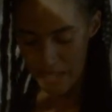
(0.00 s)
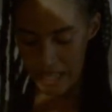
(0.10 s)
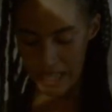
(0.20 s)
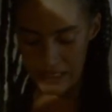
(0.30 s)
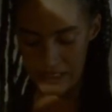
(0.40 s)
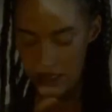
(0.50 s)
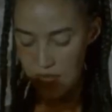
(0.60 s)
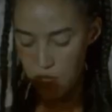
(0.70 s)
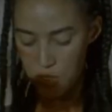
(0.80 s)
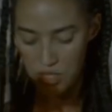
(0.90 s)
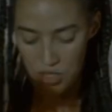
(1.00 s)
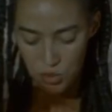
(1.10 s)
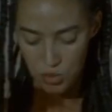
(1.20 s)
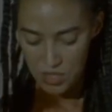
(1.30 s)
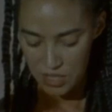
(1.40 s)
against those
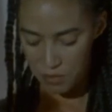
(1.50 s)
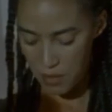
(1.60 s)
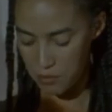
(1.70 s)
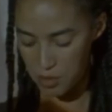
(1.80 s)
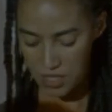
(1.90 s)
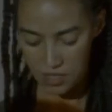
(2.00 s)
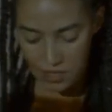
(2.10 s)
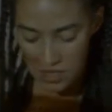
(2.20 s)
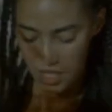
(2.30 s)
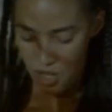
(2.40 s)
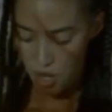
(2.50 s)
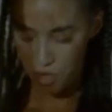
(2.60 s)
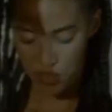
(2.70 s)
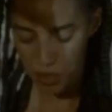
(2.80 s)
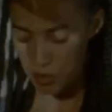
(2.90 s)
intrusive memories
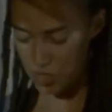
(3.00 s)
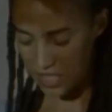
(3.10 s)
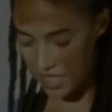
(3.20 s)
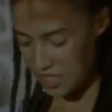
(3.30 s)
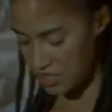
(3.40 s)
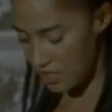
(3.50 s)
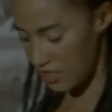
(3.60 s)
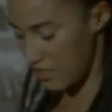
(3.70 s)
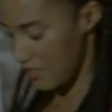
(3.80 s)
of subordination.